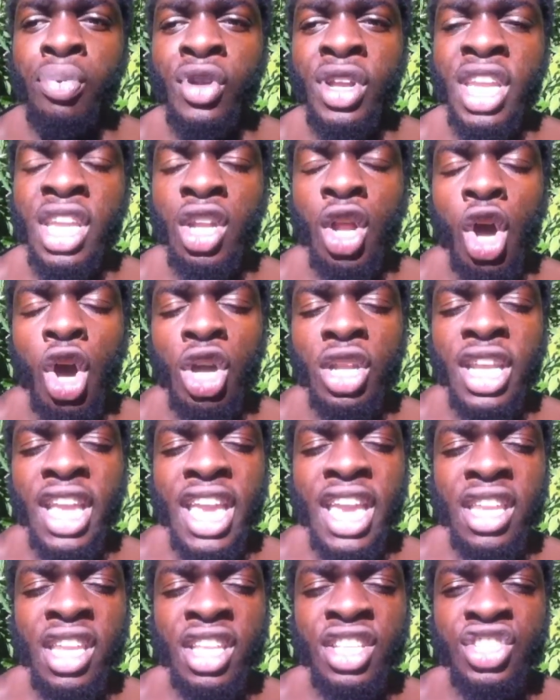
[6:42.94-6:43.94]
bringing all
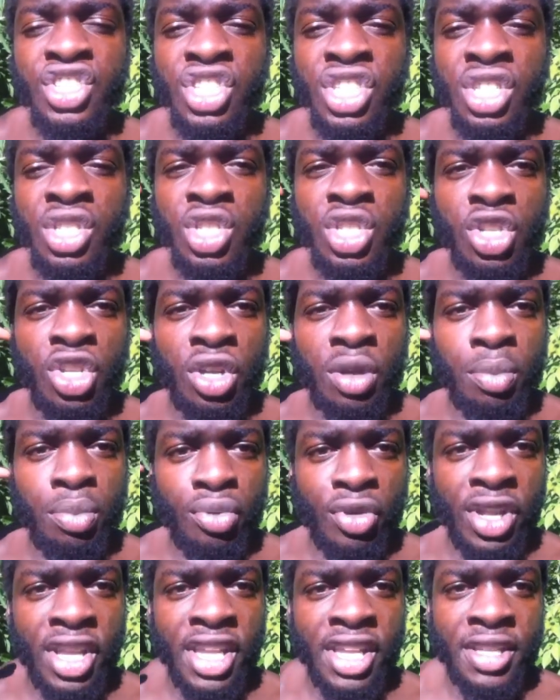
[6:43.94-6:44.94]
the energy to your
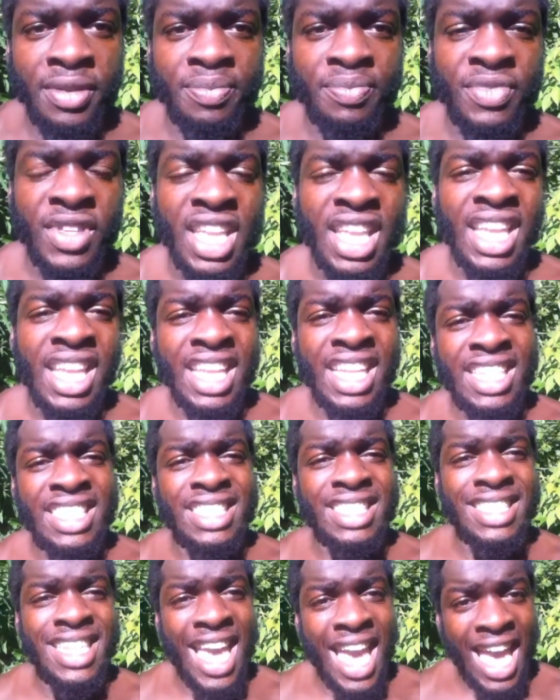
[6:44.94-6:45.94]
brain.
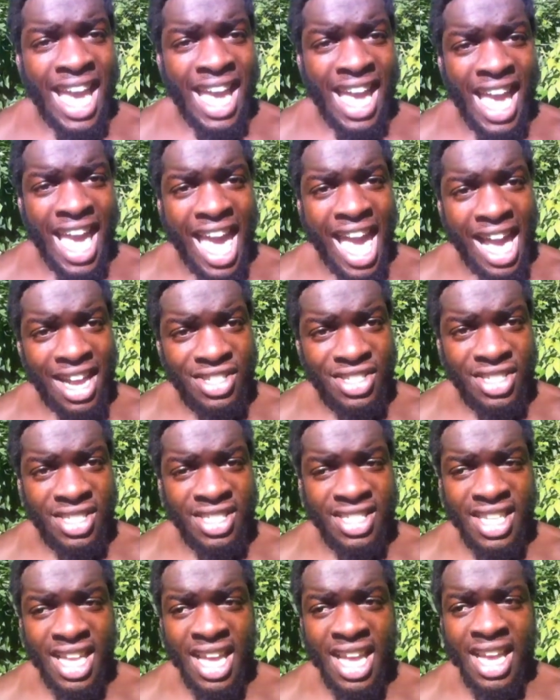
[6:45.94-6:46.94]
That
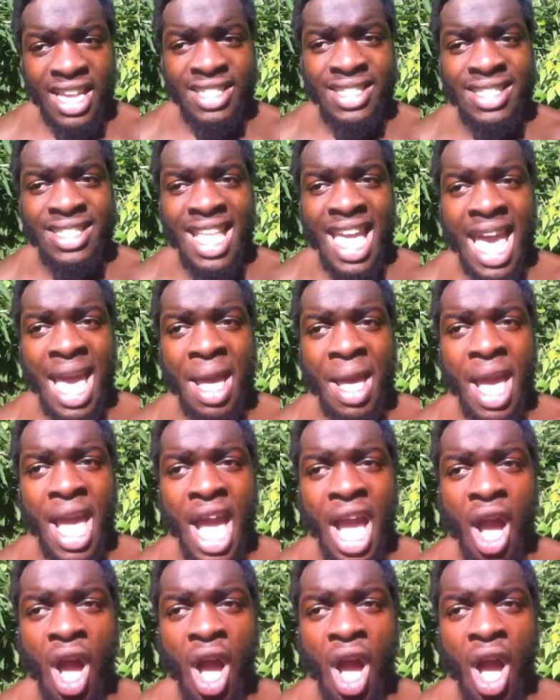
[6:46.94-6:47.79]
exercise, that